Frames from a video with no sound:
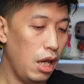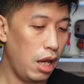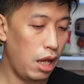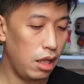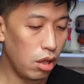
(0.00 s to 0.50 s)

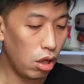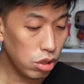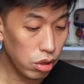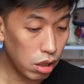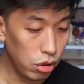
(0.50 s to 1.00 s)
And it
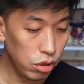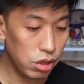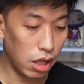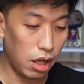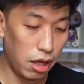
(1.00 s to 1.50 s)
also
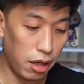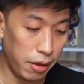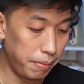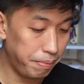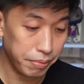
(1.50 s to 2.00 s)
includes,
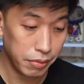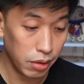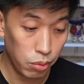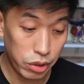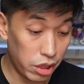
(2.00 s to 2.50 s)

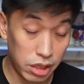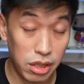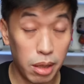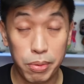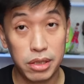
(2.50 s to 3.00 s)
which is
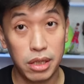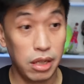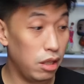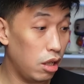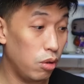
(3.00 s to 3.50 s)
not present
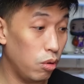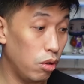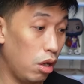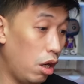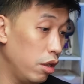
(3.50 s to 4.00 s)
in the
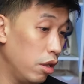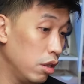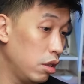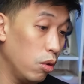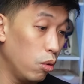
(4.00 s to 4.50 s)

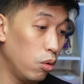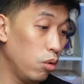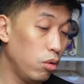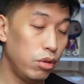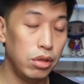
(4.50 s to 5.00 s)

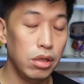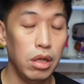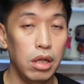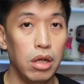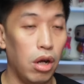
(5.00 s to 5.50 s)
old
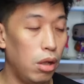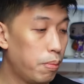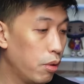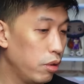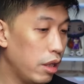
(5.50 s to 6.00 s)
All
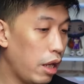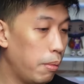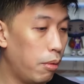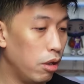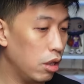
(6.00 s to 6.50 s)
Pro that I
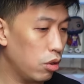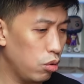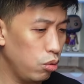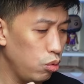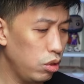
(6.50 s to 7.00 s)
bought. The
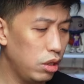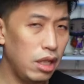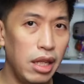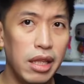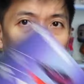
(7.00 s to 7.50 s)
two
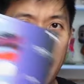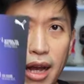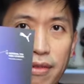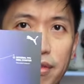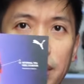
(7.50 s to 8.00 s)
didn't
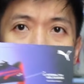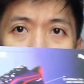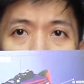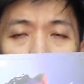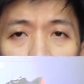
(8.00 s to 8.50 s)
have
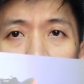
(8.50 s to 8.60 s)
this